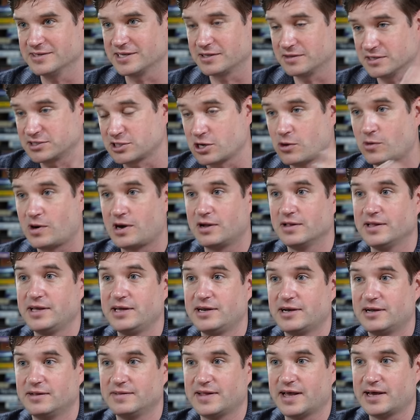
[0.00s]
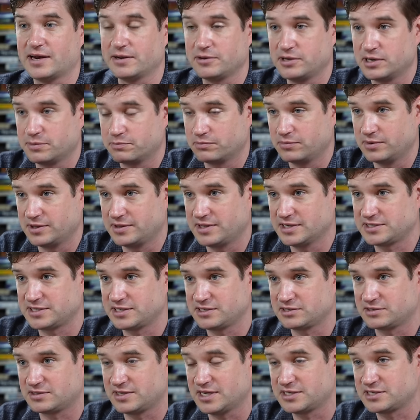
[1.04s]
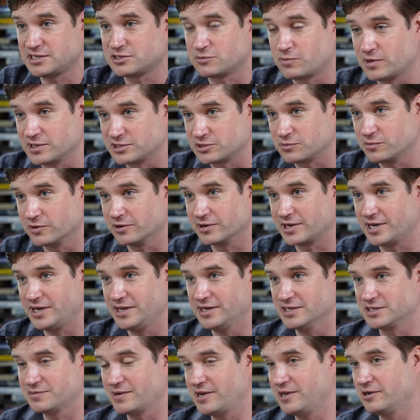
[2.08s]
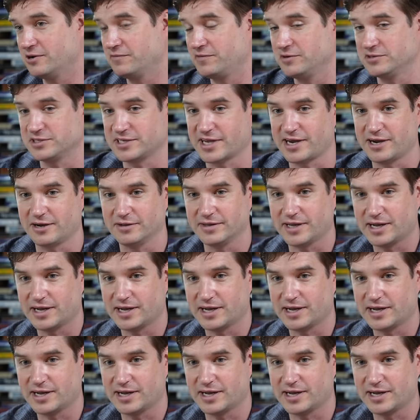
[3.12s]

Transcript: Like let's go all in on that. I'm gonna this is this is what's working is my interview style,